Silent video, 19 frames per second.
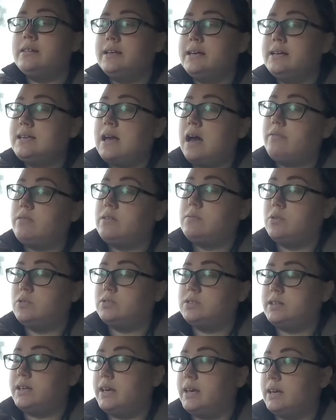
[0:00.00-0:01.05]
These have the
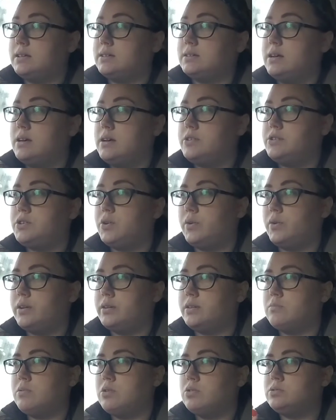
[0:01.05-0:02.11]
most kicks to
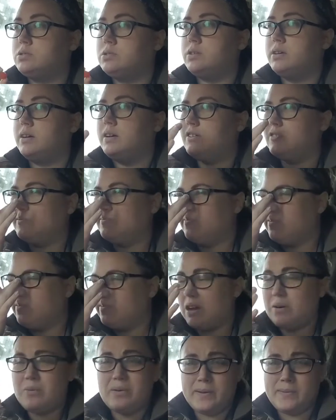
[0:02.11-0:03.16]
it. The most,
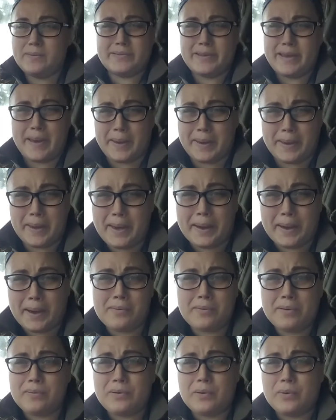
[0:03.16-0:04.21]
I wouldn't even say a kick.
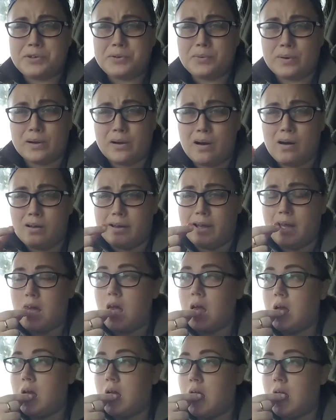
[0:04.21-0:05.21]
I don't even know what you want to call it.